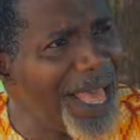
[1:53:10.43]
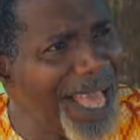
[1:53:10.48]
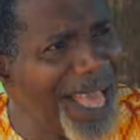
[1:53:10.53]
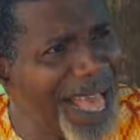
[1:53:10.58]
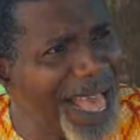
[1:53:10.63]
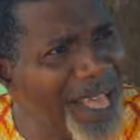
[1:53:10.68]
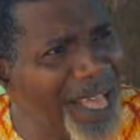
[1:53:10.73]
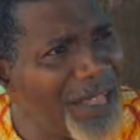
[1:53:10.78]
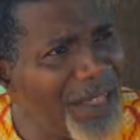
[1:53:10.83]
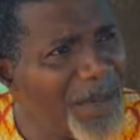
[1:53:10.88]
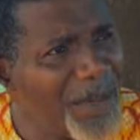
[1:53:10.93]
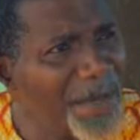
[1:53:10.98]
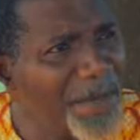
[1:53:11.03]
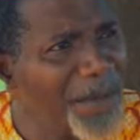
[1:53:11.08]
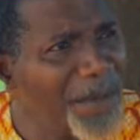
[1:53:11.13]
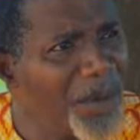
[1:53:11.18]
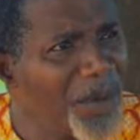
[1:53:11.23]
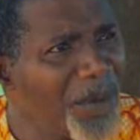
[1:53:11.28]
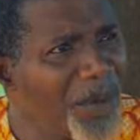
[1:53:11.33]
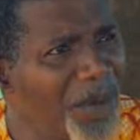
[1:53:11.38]
Huh?
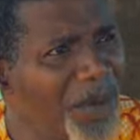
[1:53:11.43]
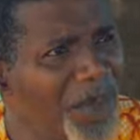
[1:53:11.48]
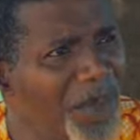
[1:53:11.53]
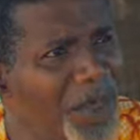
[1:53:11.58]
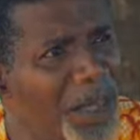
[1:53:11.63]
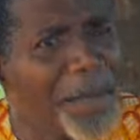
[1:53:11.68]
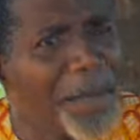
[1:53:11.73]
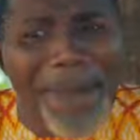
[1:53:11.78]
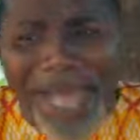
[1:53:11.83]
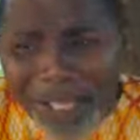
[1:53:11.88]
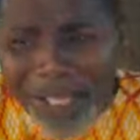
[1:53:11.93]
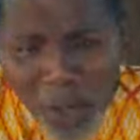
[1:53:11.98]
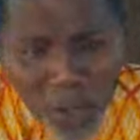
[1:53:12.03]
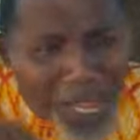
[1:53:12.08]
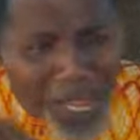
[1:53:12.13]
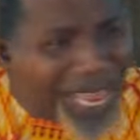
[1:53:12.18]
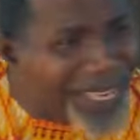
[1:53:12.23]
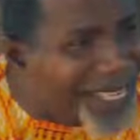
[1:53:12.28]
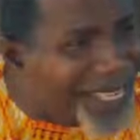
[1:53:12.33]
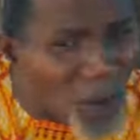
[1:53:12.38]
My
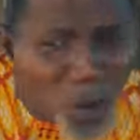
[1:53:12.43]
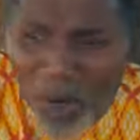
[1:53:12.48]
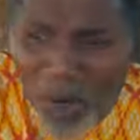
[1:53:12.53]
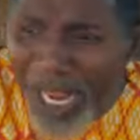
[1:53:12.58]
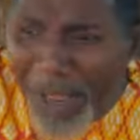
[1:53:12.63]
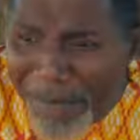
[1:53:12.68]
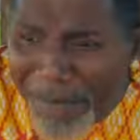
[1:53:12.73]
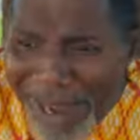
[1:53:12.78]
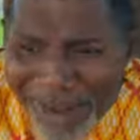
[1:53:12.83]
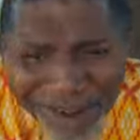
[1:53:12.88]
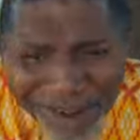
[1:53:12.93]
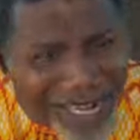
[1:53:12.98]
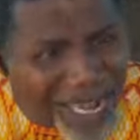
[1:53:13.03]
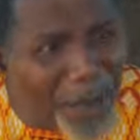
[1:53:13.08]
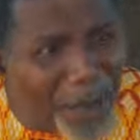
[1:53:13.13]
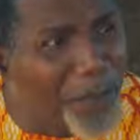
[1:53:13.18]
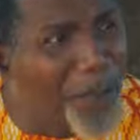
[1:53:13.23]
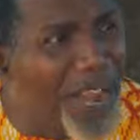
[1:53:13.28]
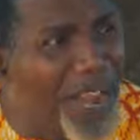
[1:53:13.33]
daughter is equally marrying a